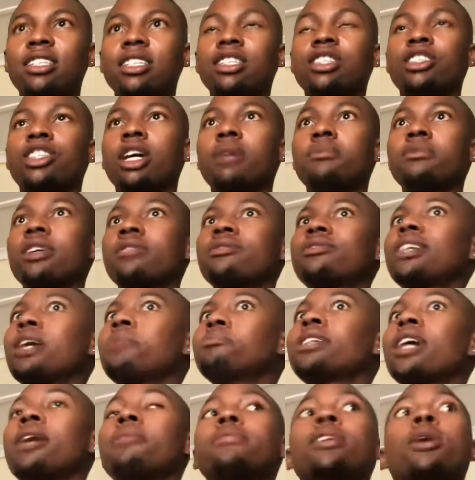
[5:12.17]
in terms of
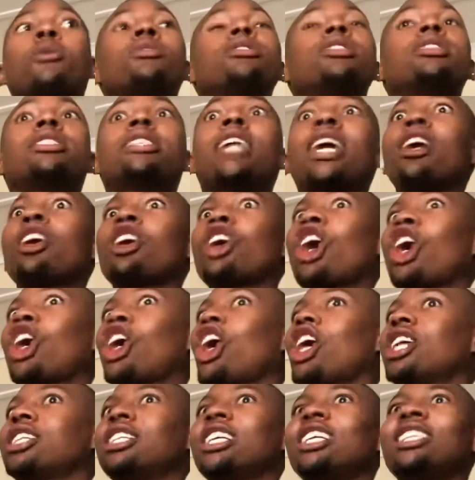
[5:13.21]
sometimes I would take
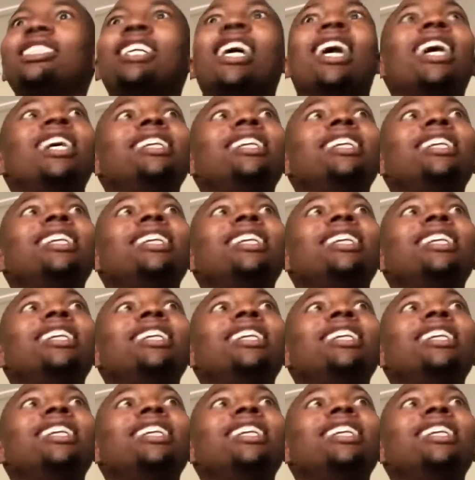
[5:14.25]
content,